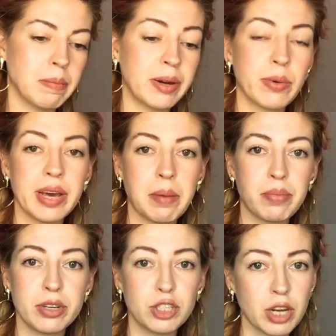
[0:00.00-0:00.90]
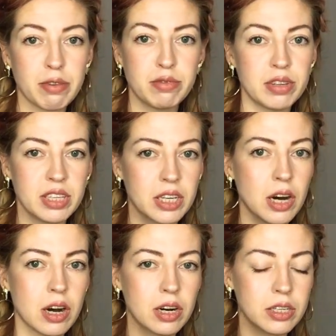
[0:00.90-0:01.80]
by the way, I pre-shuffled the
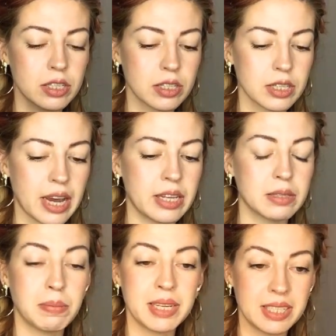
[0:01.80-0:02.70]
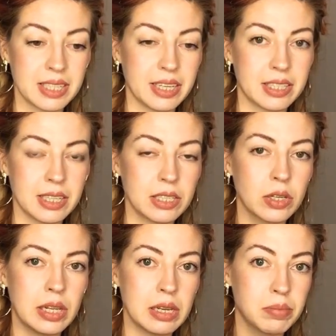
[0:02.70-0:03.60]
cards and meditated
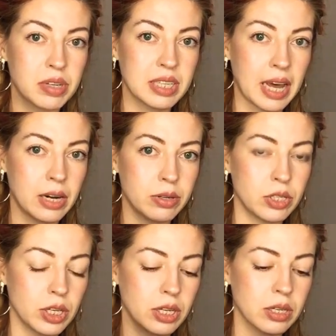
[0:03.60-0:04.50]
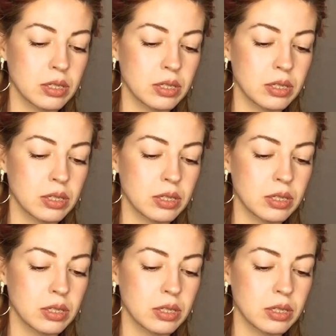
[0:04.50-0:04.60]
on Libra's energy.